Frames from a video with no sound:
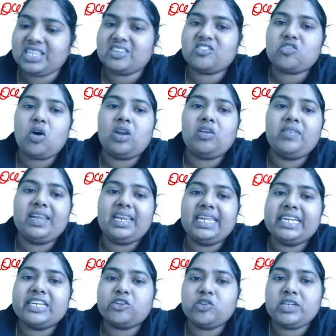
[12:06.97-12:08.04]
This all will
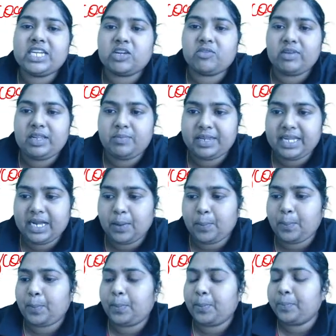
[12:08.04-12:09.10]
lead to
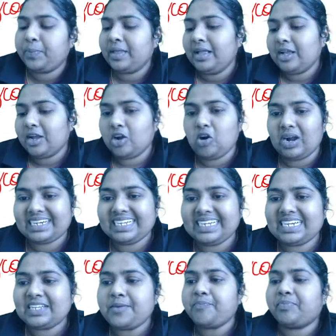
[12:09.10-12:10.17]
equilibrium. Got
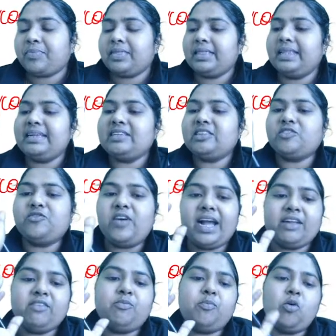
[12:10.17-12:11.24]
it? These
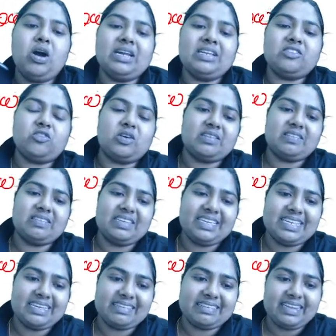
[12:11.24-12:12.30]
5 points are
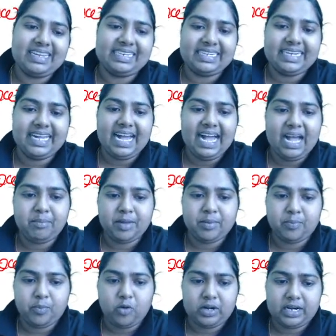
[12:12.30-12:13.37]
seriously damn
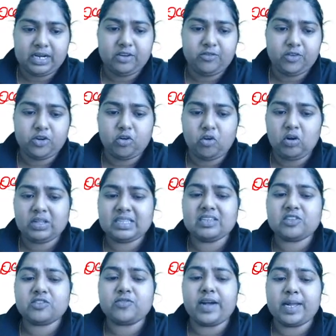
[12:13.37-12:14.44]
important. If you know
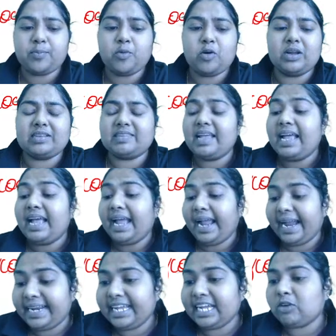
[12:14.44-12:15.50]
these 5 points,
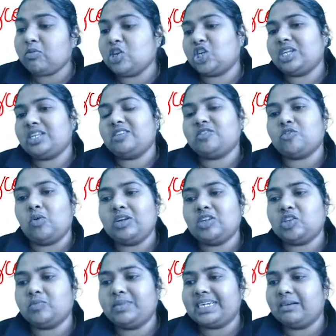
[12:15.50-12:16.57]
any question is going
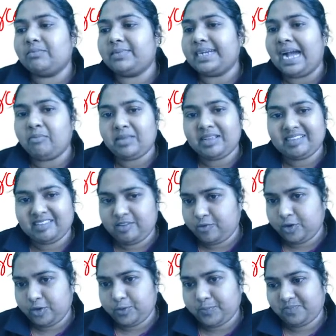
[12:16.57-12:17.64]
to become damn easy for
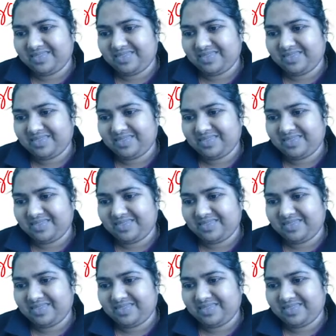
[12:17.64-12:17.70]
you.